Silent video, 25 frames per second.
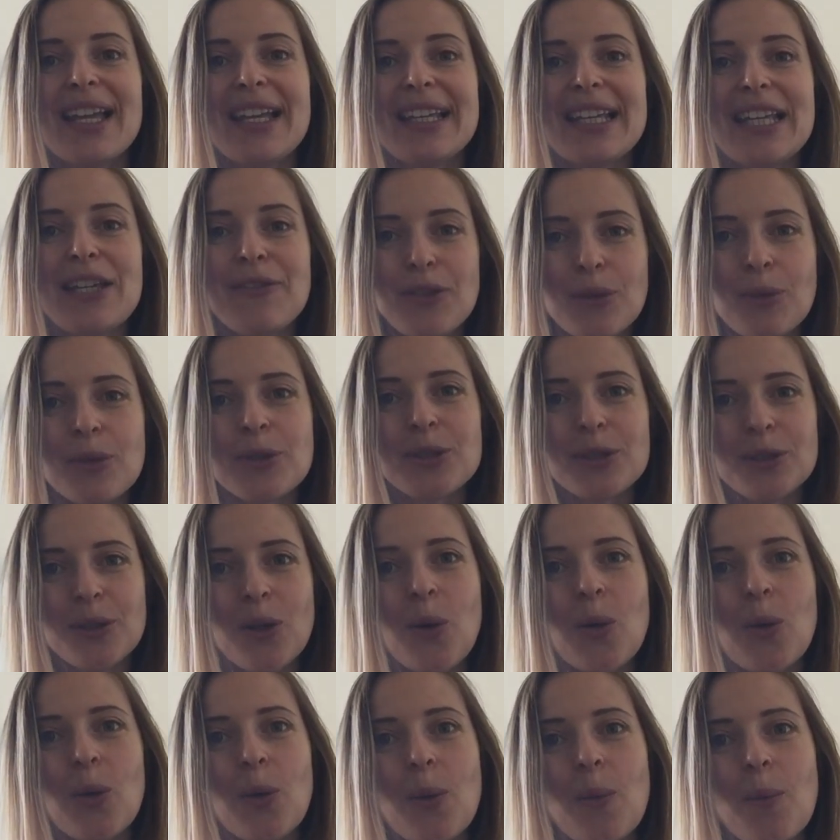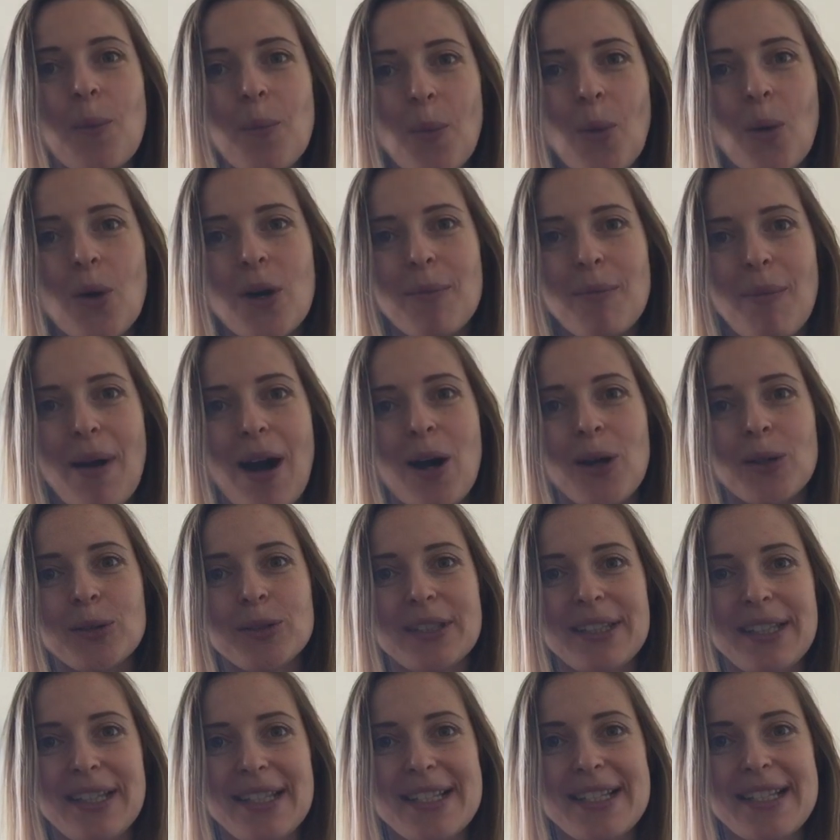If you want to know more about
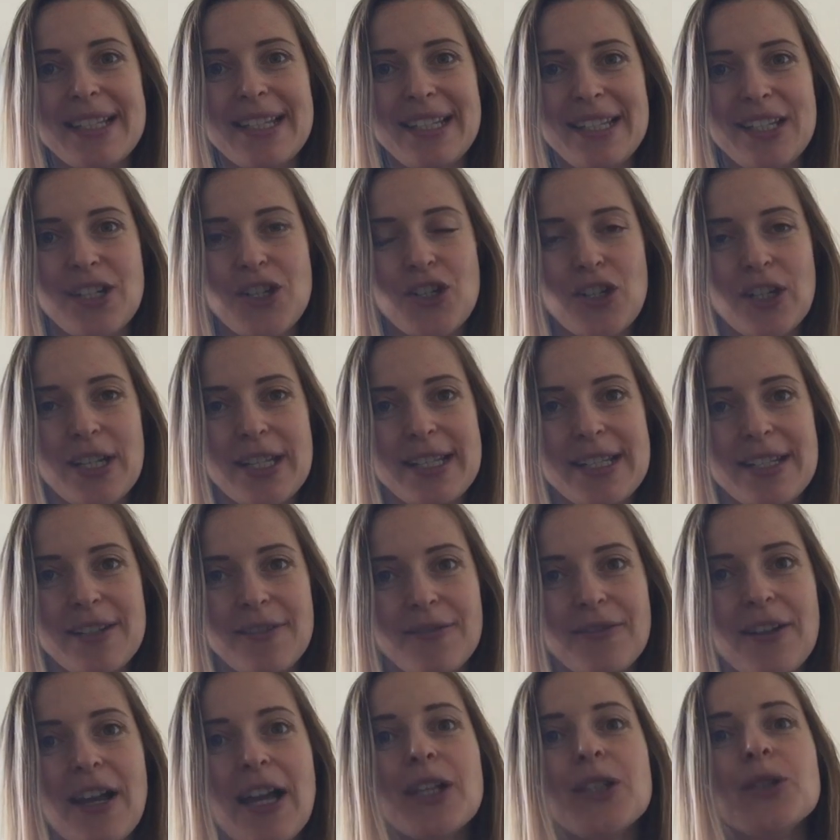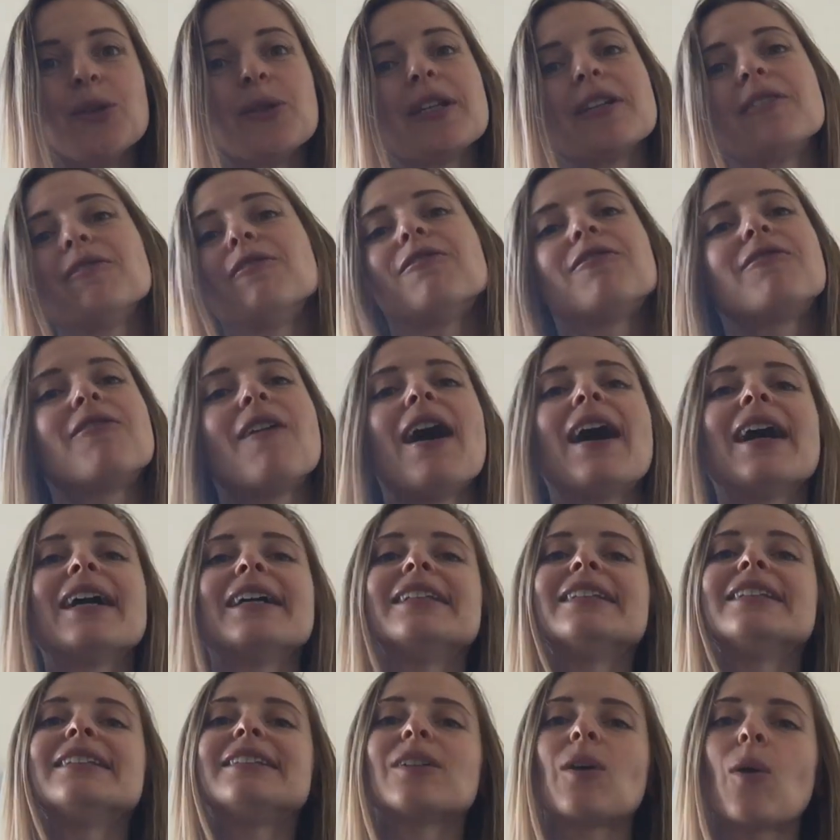this initiative, you can
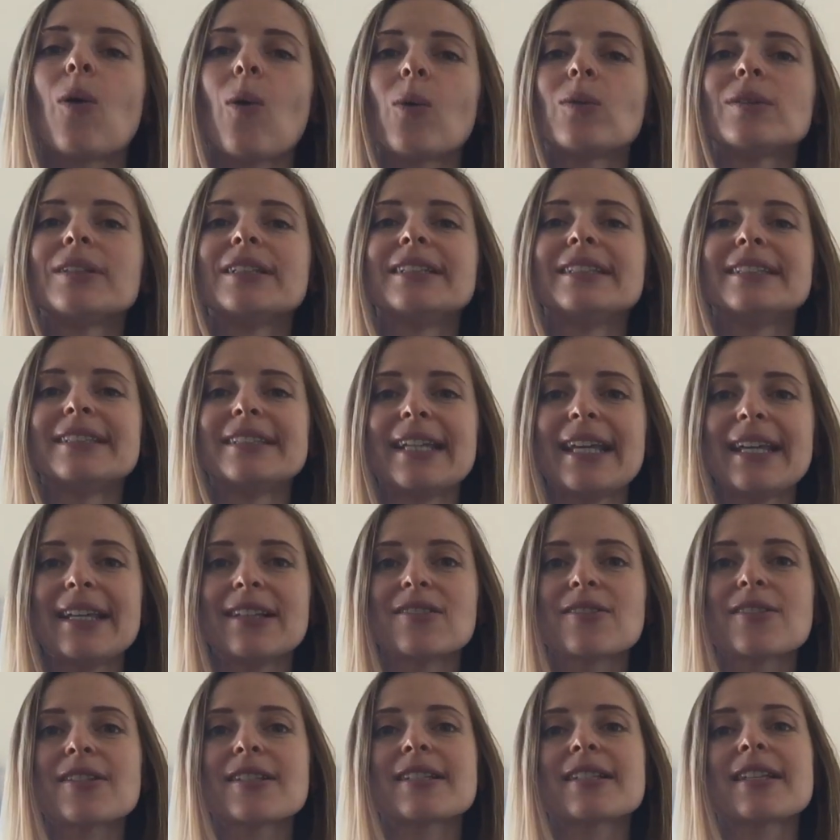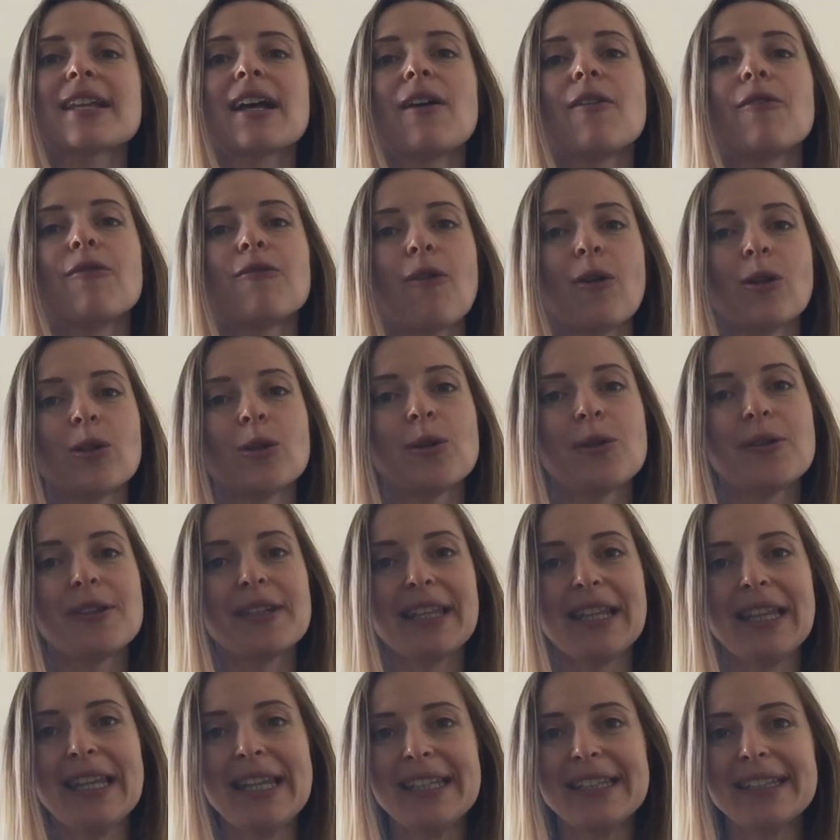find all the details following
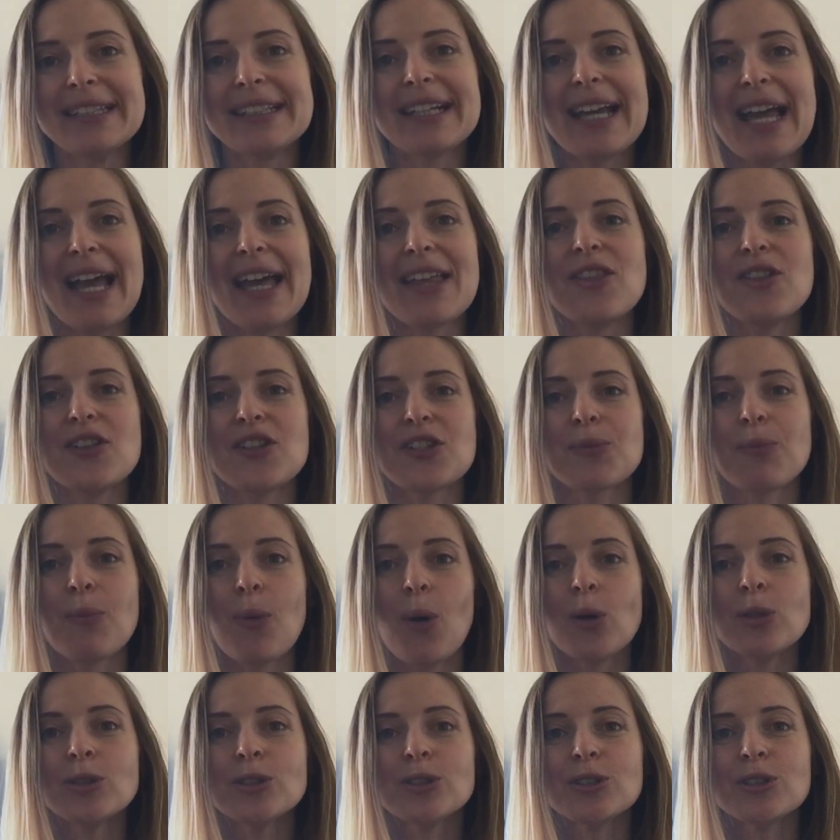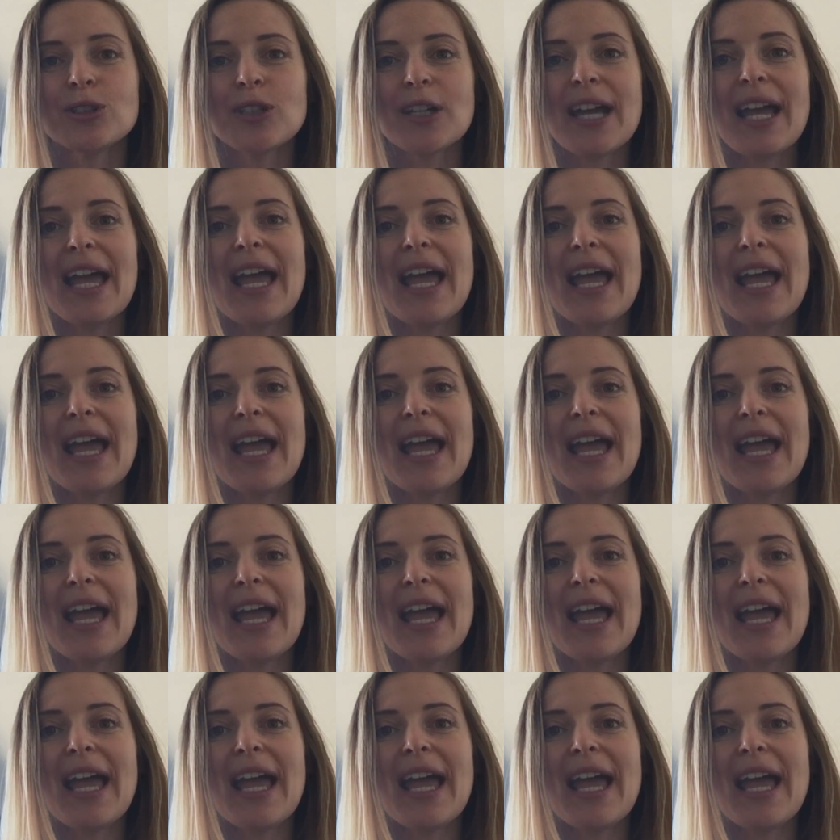the link at this post.